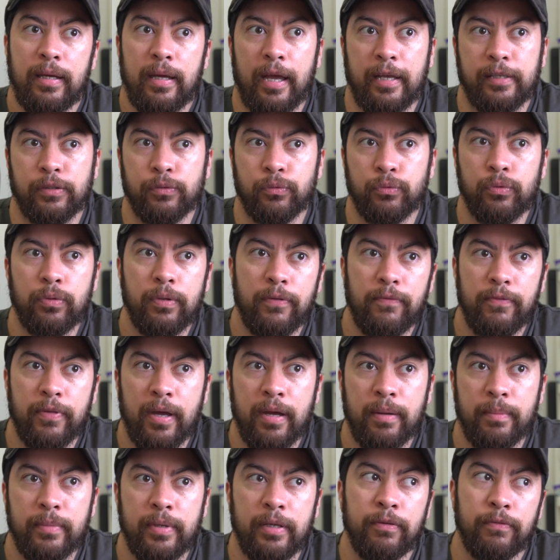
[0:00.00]
As a rule of
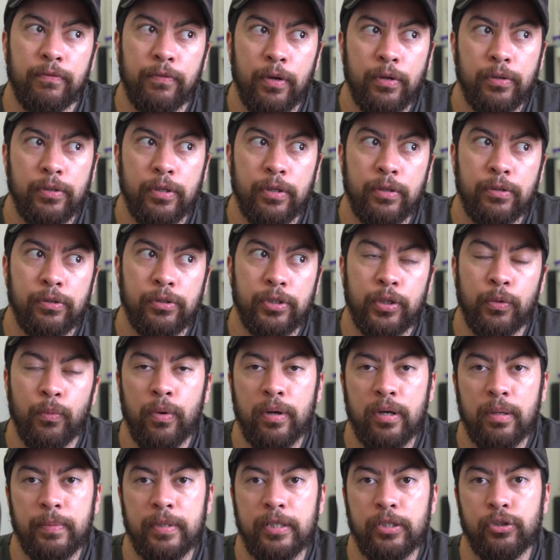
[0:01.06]
thumb, in photos you
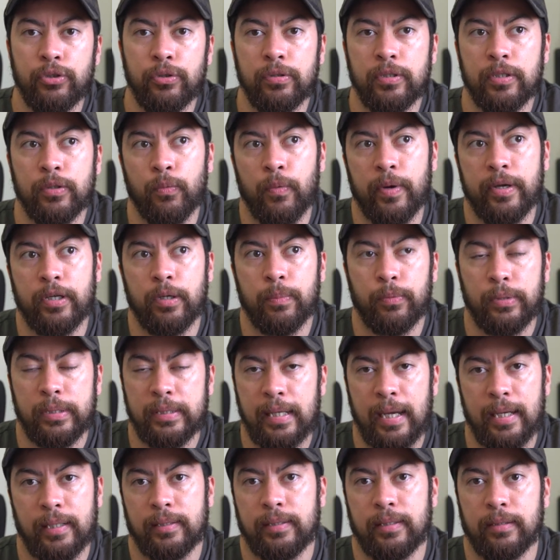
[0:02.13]
want to be shooting where you're
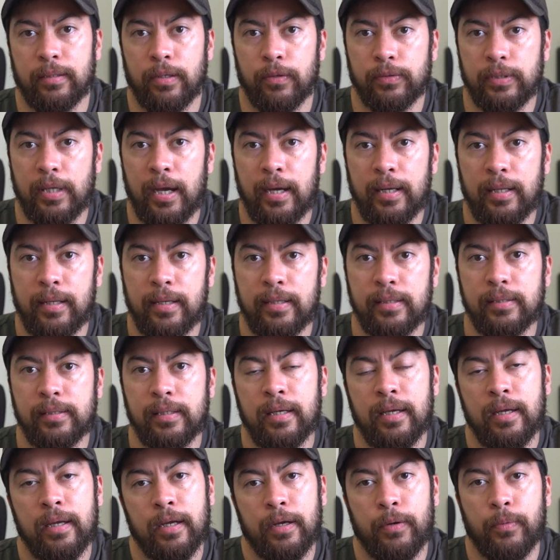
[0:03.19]
protecting those highlights,
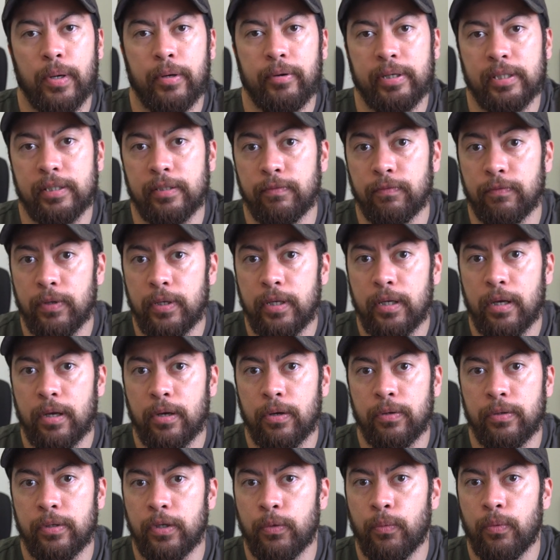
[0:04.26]
whereas in
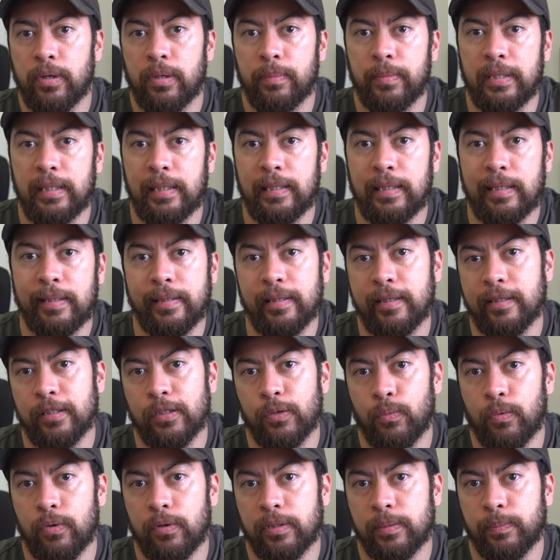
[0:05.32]
video you want to be leaning
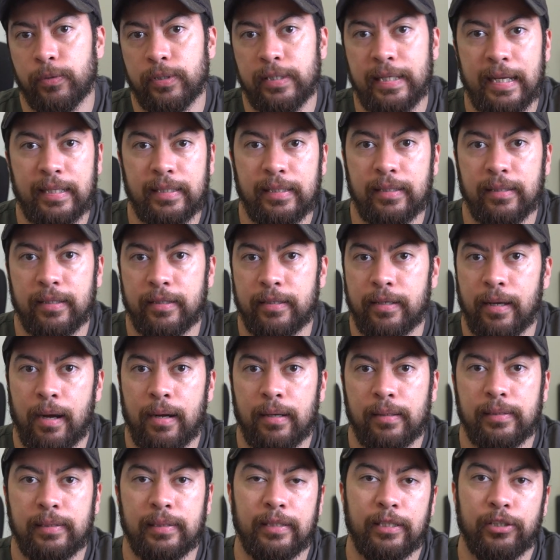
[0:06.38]
towards protecting the
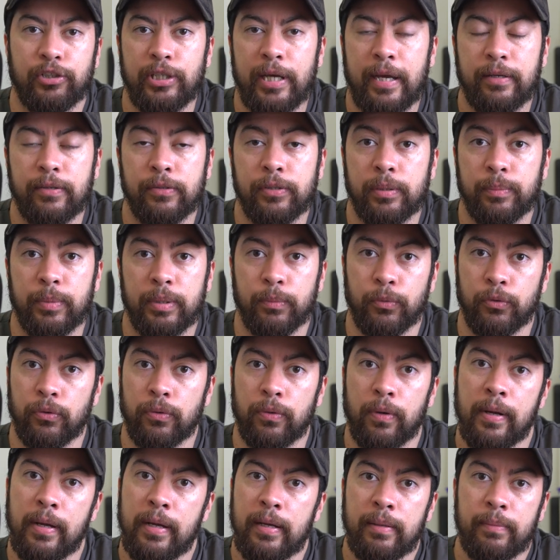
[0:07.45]
darks and the shadows a bit more,
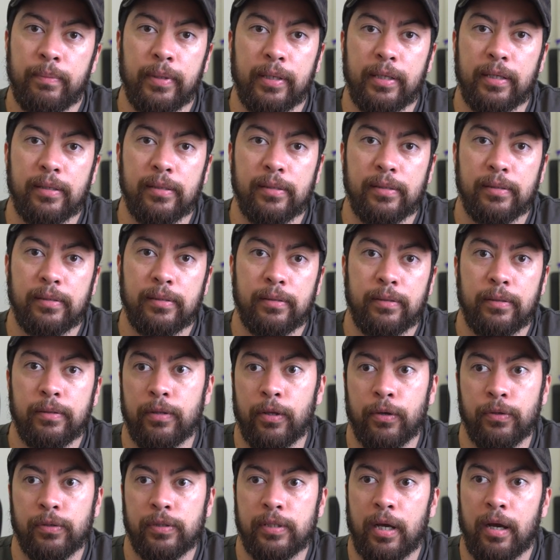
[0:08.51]
because
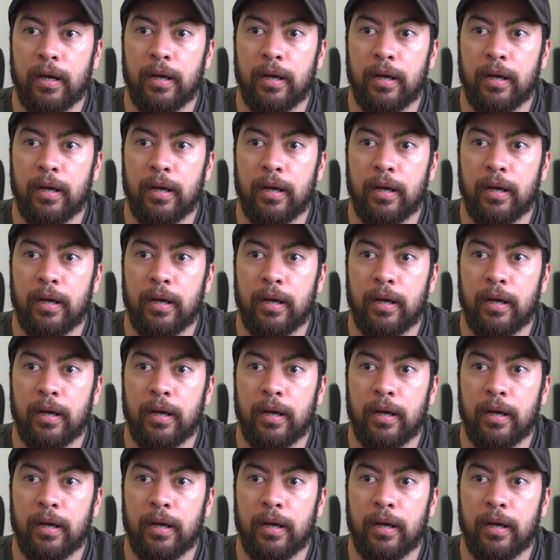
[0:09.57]
those